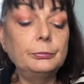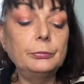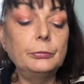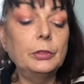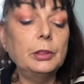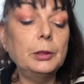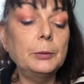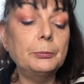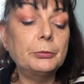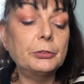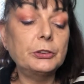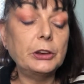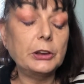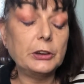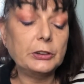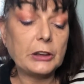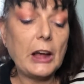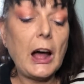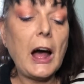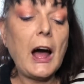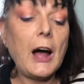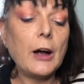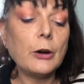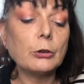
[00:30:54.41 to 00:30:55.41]
Lipsticks
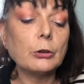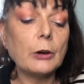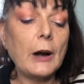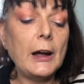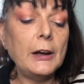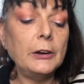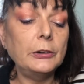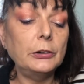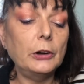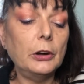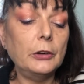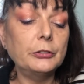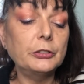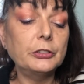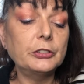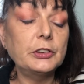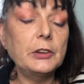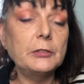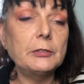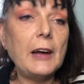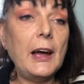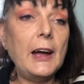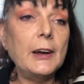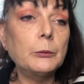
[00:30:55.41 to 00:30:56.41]
are great. I just
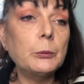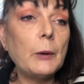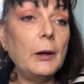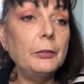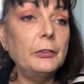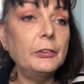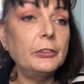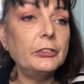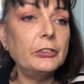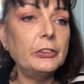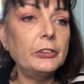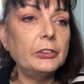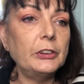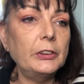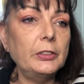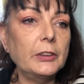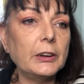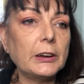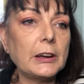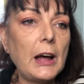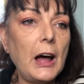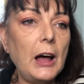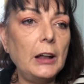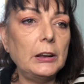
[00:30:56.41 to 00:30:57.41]
never had one. This is in the
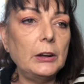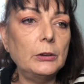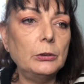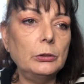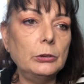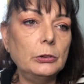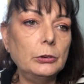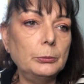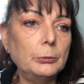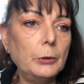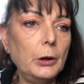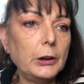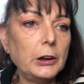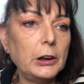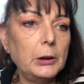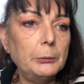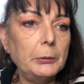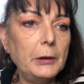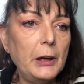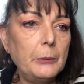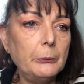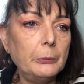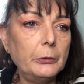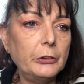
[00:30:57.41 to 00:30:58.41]
colour, or am I going to be
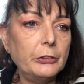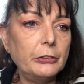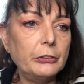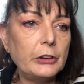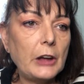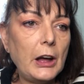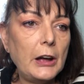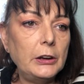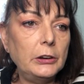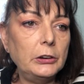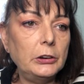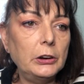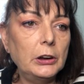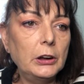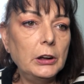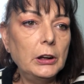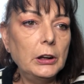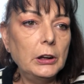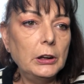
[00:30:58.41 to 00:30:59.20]
able to say it?